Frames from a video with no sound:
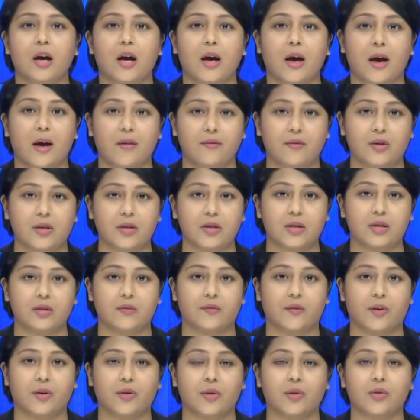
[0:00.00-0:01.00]
havens
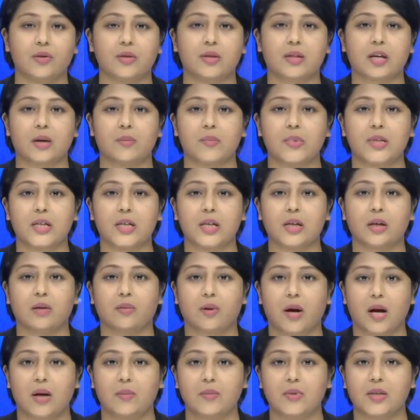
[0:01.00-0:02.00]
for those committing
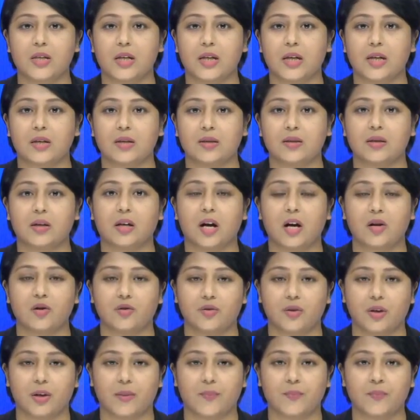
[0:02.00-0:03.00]
crimes against the
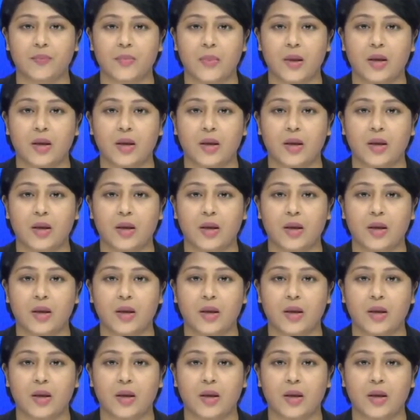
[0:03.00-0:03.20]
country.